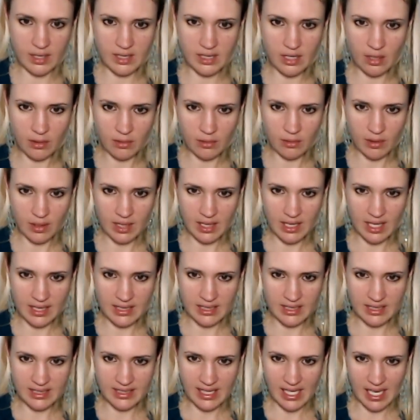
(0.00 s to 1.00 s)
So I don't really
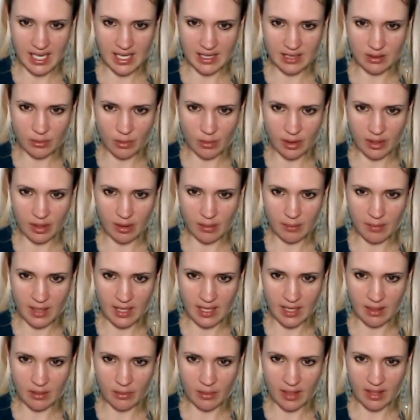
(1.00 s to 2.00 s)
understand what you
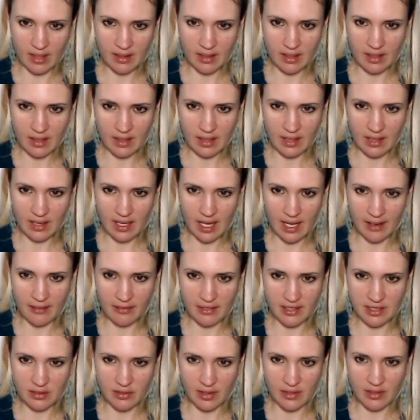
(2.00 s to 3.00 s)
mean with
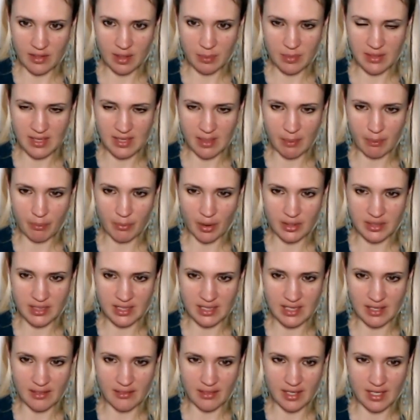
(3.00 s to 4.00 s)
life is 50%
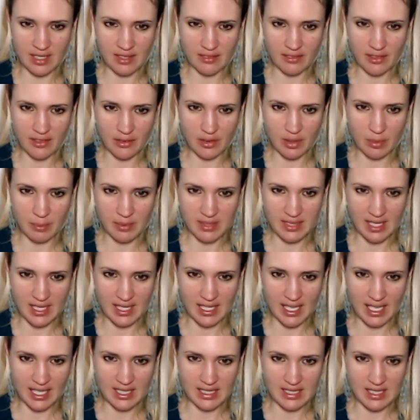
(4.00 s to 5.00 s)
positive and
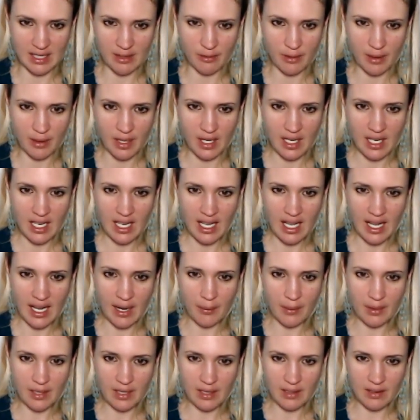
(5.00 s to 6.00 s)
50% negative.
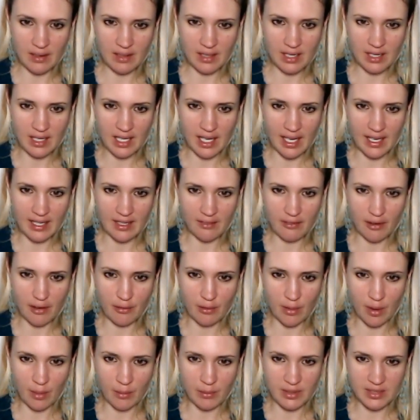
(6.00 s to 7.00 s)
How would it look like if
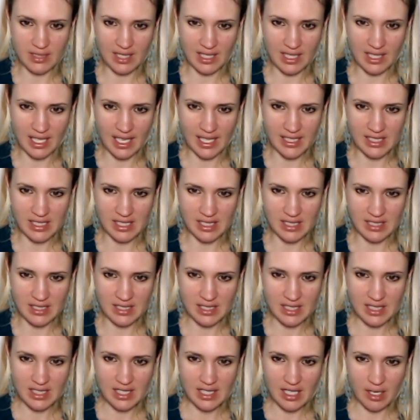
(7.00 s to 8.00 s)
everyone was
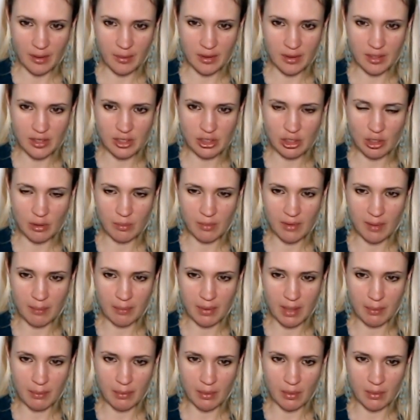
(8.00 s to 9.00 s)
enlightened? I would assume
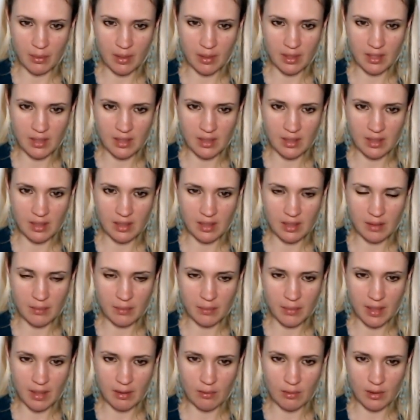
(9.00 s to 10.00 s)
that people wouldn't
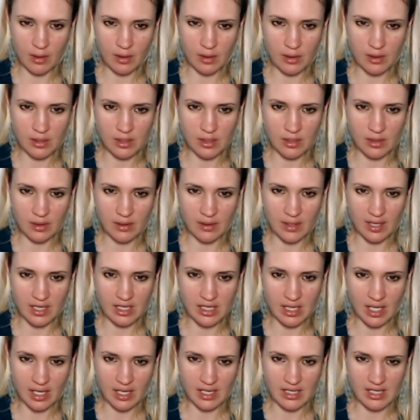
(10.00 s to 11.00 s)
be rude to
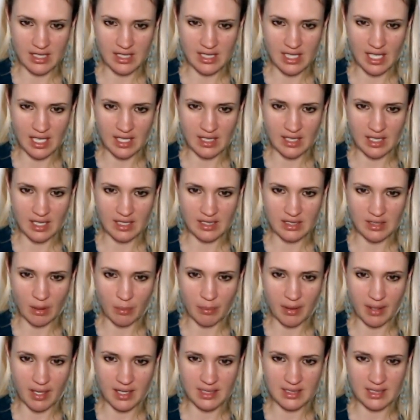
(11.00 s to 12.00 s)
each other to take things
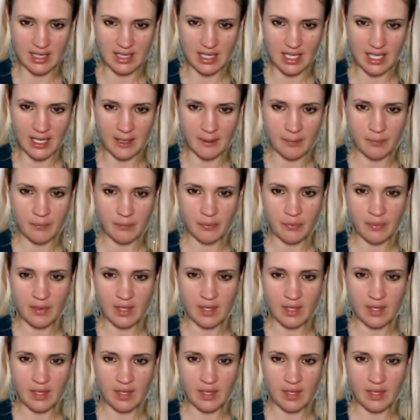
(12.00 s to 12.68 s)
so personally.